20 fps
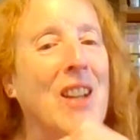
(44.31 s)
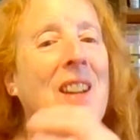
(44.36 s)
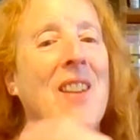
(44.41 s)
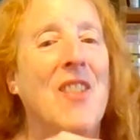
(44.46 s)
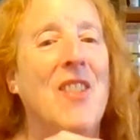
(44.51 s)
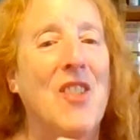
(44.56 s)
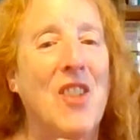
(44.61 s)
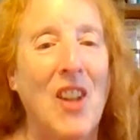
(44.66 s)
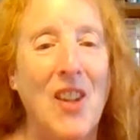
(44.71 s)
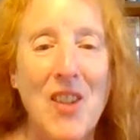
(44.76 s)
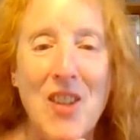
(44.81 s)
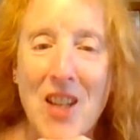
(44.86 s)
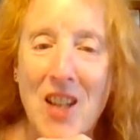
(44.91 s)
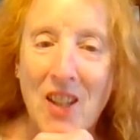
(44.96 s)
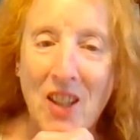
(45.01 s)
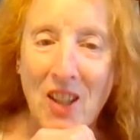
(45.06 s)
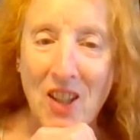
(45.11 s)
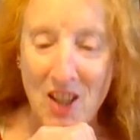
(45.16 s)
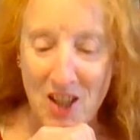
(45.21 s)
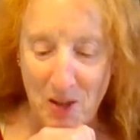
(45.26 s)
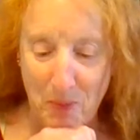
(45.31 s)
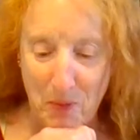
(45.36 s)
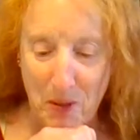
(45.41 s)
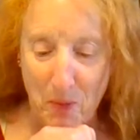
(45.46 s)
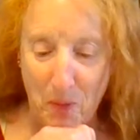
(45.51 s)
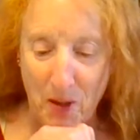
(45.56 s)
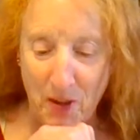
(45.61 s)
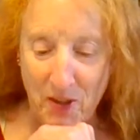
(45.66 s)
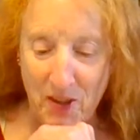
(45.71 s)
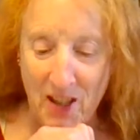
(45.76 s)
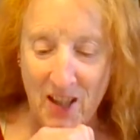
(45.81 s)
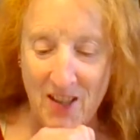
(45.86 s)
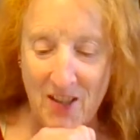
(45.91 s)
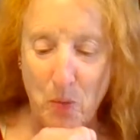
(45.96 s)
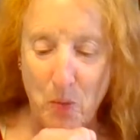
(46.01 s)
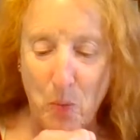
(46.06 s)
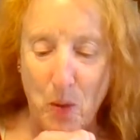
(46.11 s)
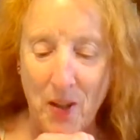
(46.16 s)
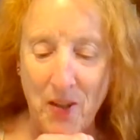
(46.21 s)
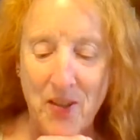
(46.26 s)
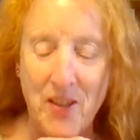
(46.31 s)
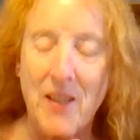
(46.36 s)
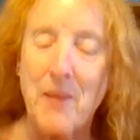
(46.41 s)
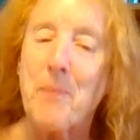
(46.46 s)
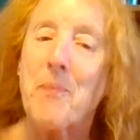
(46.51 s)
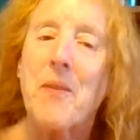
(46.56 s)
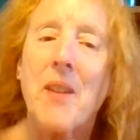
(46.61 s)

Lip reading: it suddenly occurred to me one day to wonder,